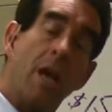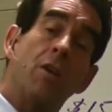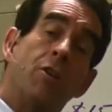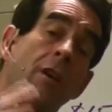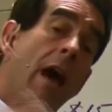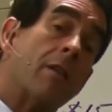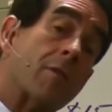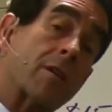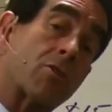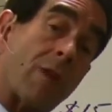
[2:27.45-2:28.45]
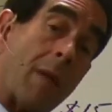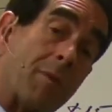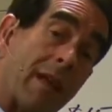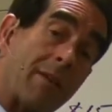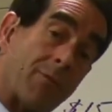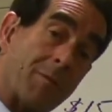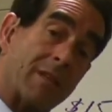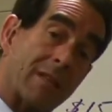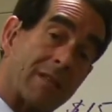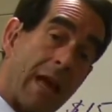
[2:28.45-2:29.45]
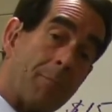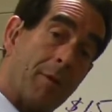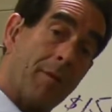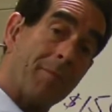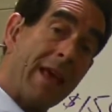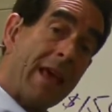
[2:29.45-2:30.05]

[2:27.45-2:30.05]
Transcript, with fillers: Do you know how to extrapolate from this example?